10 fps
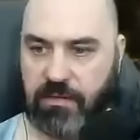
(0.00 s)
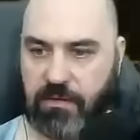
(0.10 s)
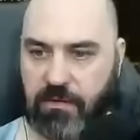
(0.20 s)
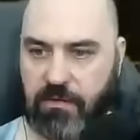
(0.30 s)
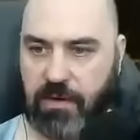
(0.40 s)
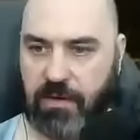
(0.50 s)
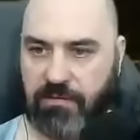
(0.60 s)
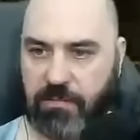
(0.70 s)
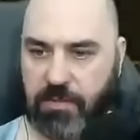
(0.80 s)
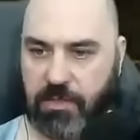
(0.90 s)

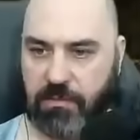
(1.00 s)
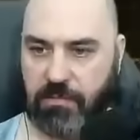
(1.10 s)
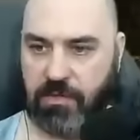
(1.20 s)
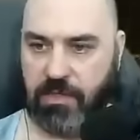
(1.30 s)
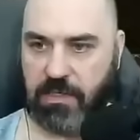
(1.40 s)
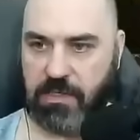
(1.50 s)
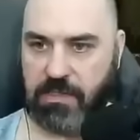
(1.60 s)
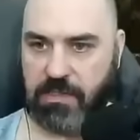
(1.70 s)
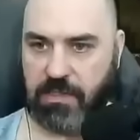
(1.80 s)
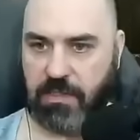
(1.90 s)
craftable
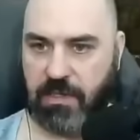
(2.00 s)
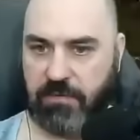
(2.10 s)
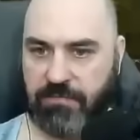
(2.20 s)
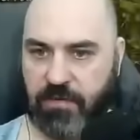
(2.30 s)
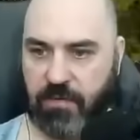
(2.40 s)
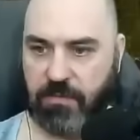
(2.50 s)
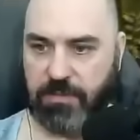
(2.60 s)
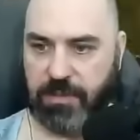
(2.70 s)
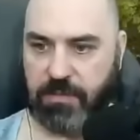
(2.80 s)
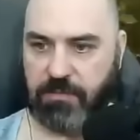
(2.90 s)
upgrades and a lot of
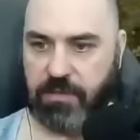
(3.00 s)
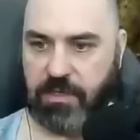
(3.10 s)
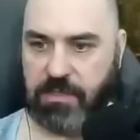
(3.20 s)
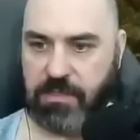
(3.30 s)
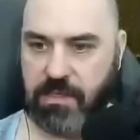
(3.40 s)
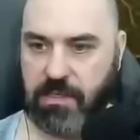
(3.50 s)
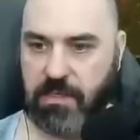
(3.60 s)
farmable upgrades.